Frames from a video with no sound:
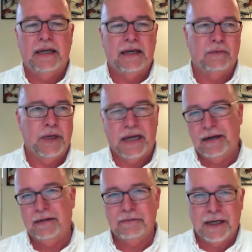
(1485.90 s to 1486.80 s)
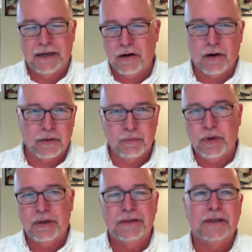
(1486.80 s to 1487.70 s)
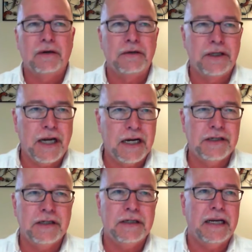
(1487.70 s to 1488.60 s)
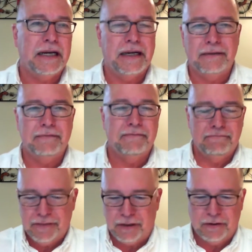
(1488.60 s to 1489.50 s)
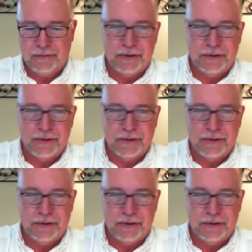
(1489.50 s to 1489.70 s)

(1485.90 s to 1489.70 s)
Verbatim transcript: and we had a kind of hard-boiled negotiation, and you know,